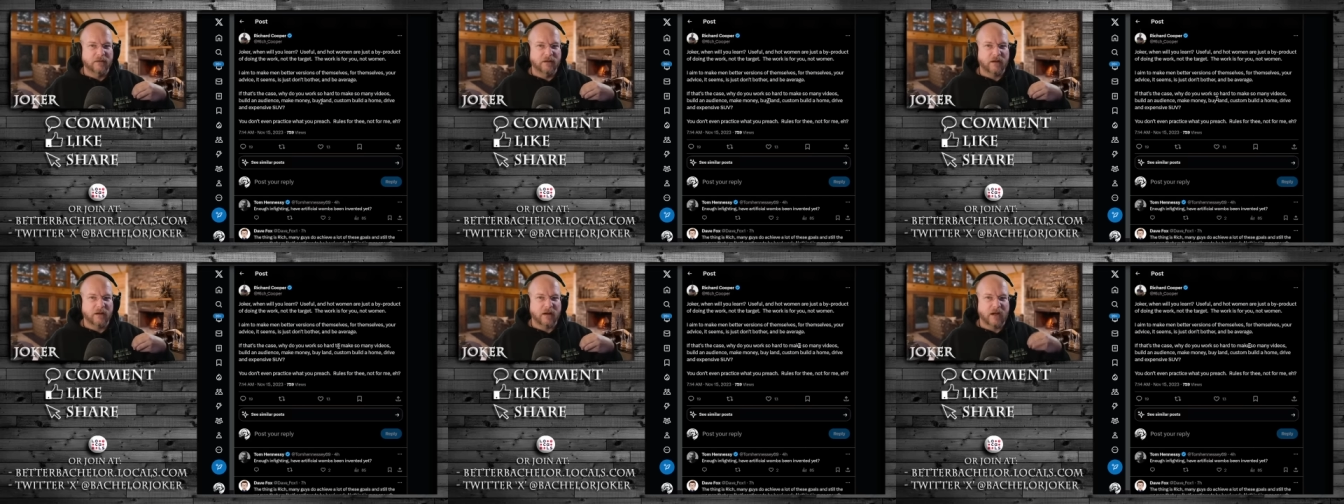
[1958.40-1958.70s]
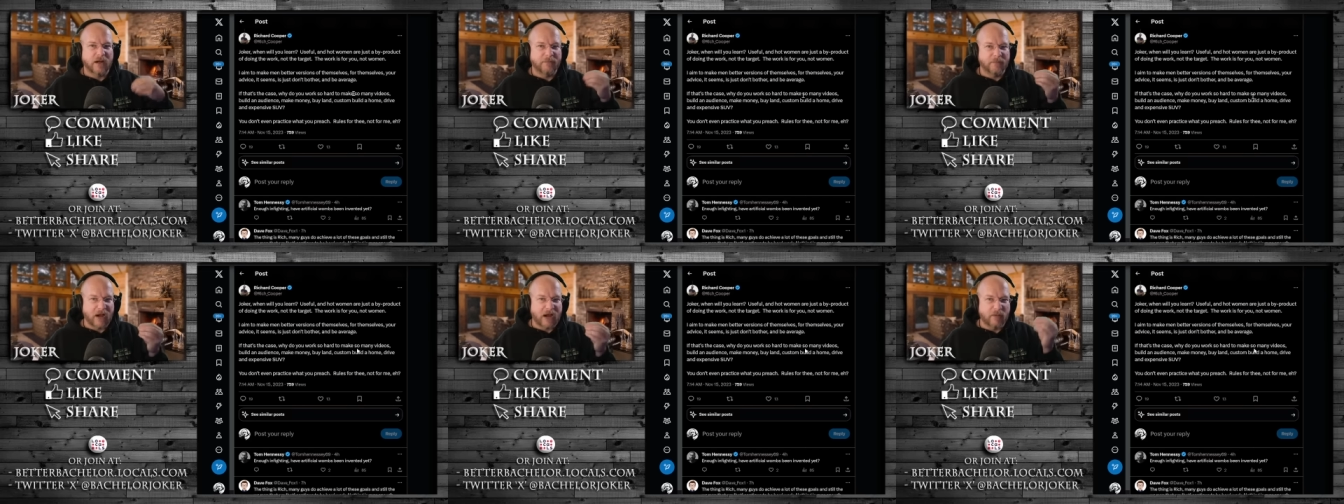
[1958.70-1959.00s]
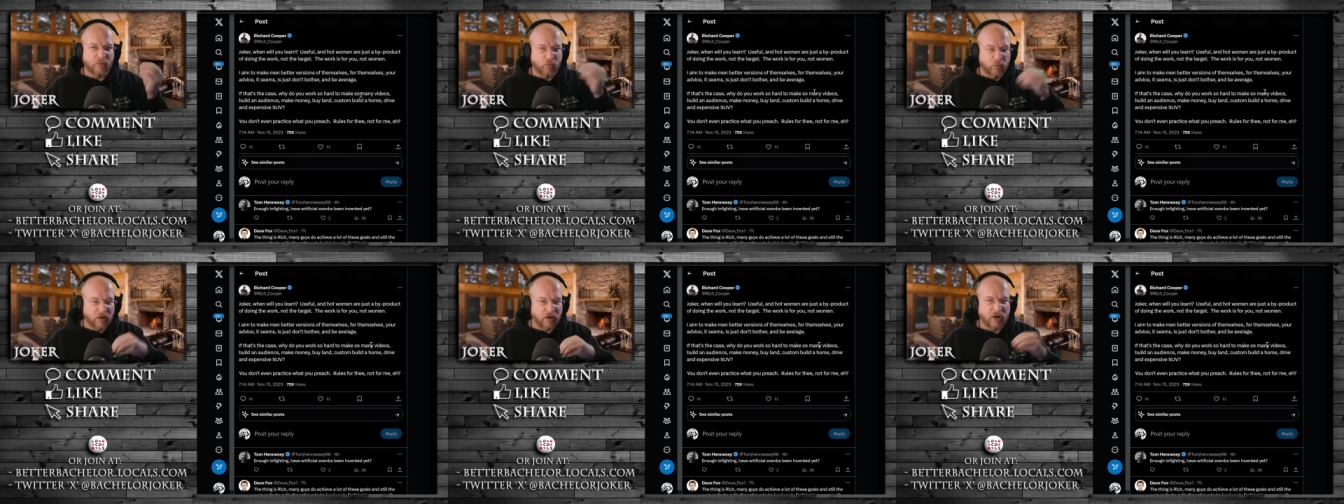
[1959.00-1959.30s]
I
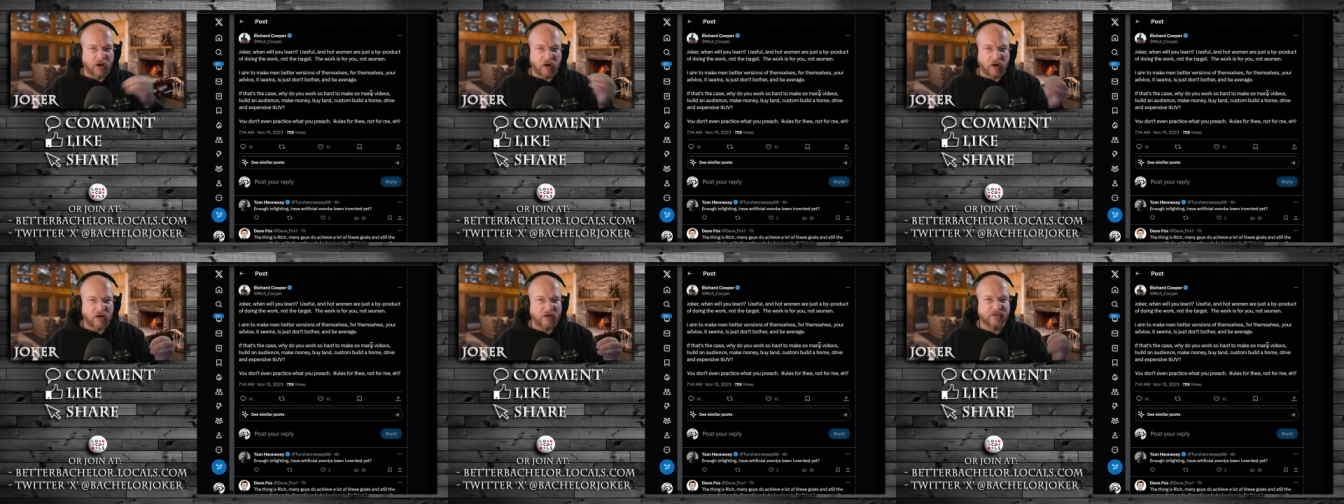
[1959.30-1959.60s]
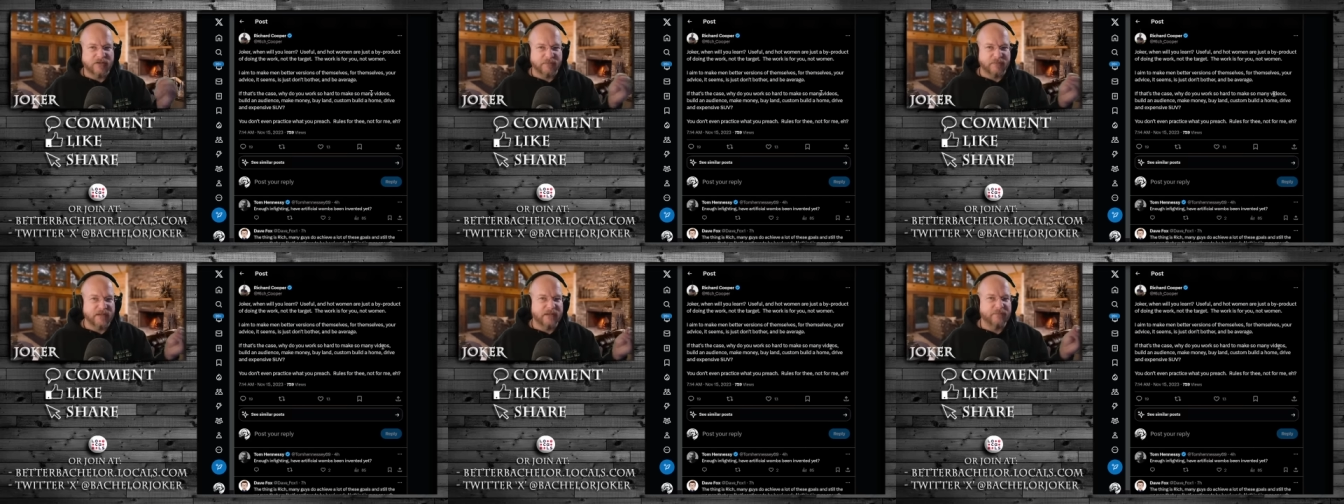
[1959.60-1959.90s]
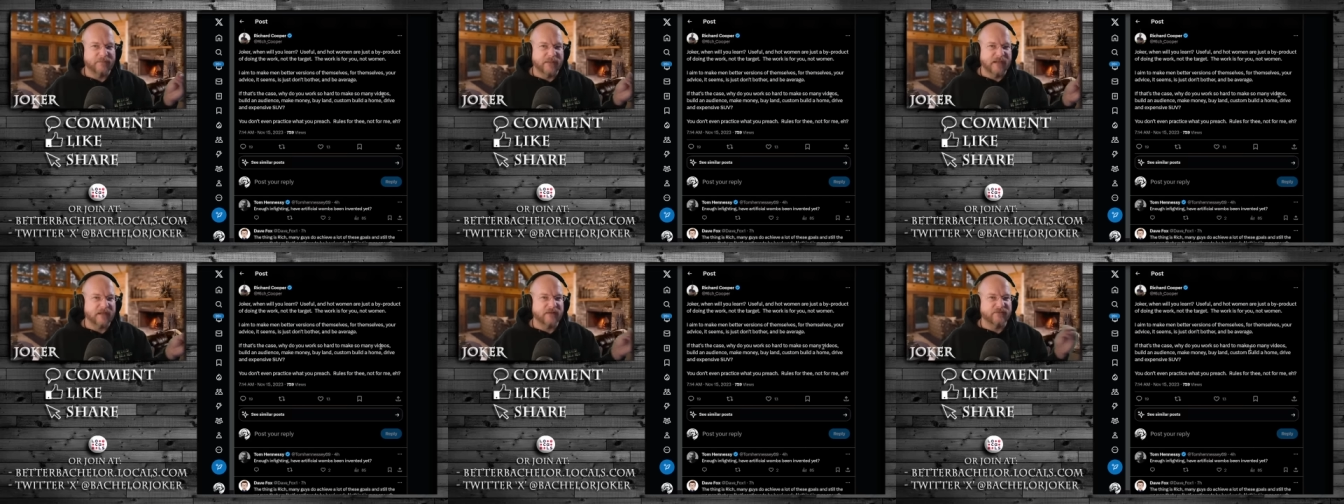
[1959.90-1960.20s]
work hard to make
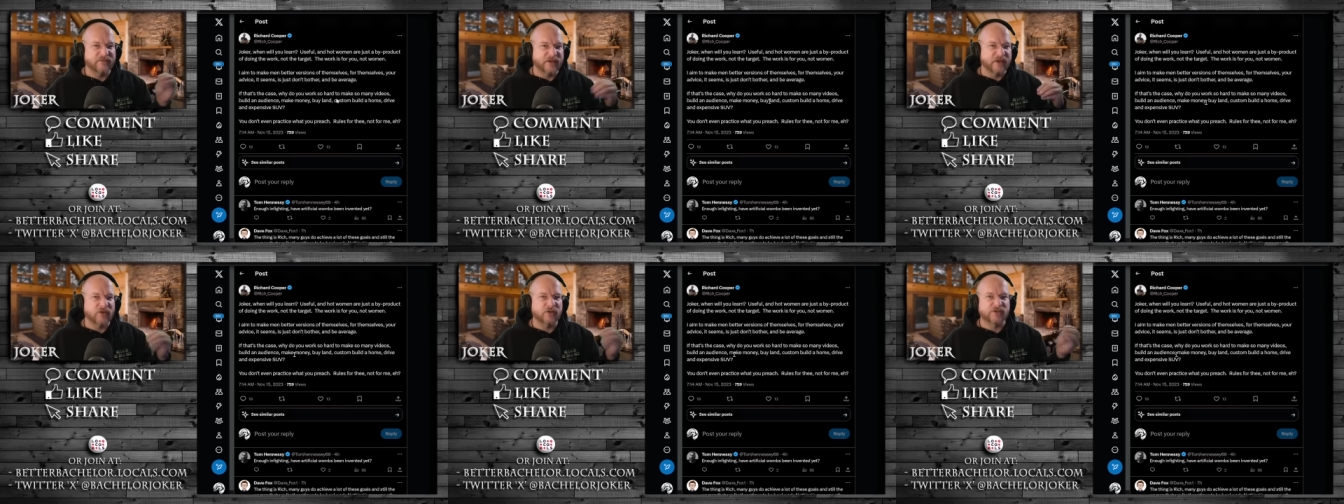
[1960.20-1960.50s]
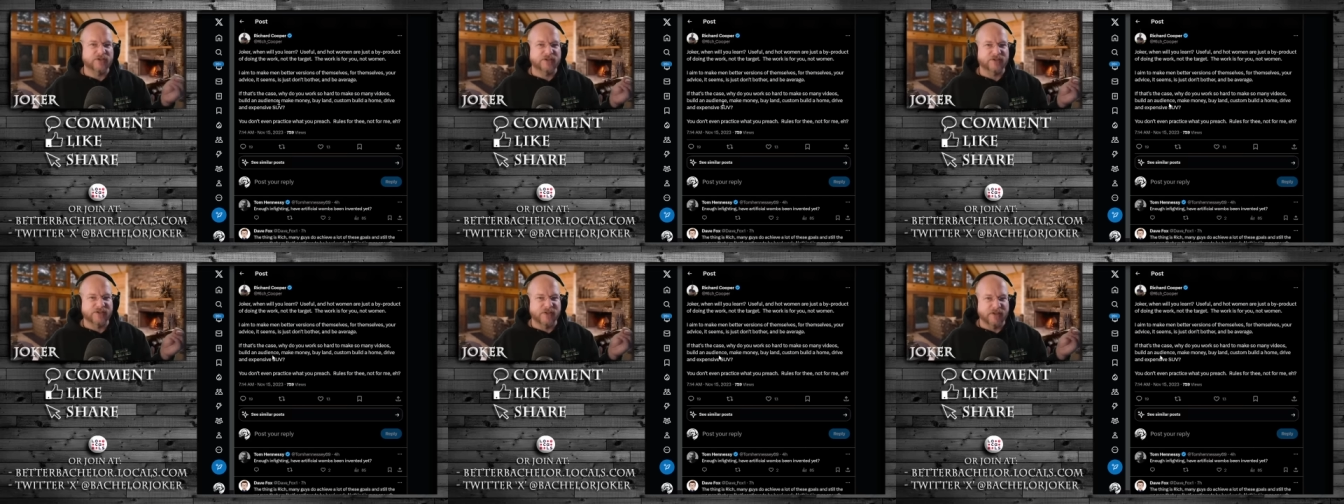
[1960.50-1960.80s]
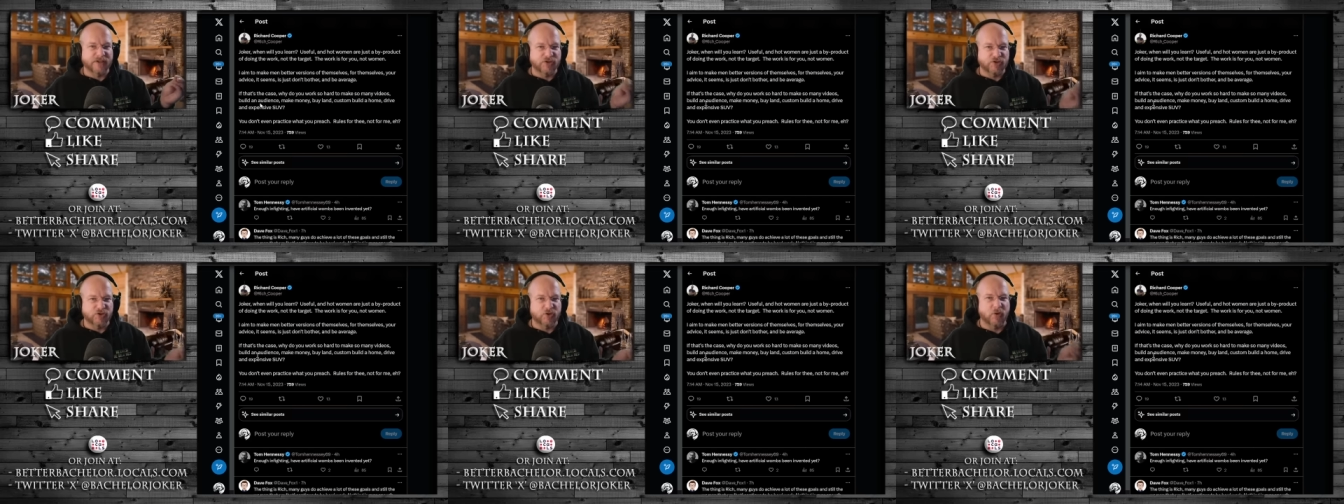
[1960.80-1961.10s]
many videos because I
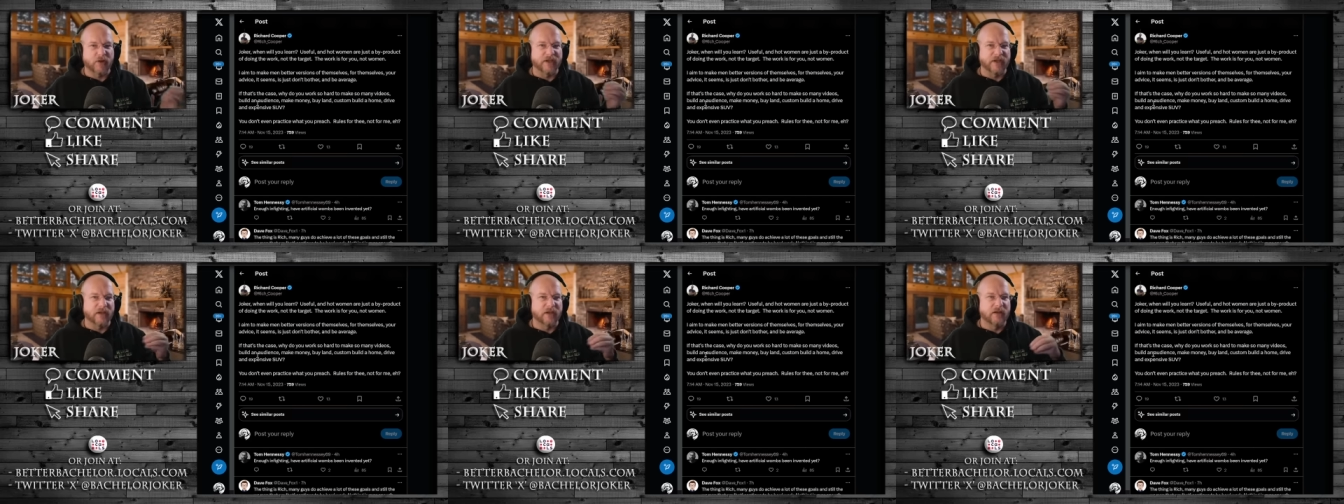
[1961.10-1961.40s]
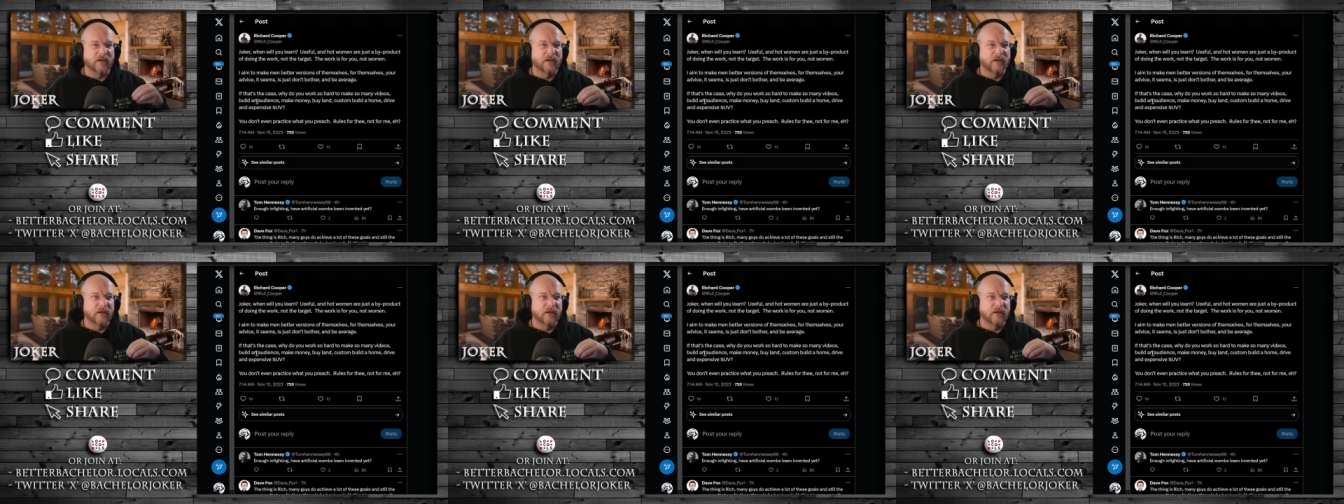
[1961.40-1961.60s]
enjoy it.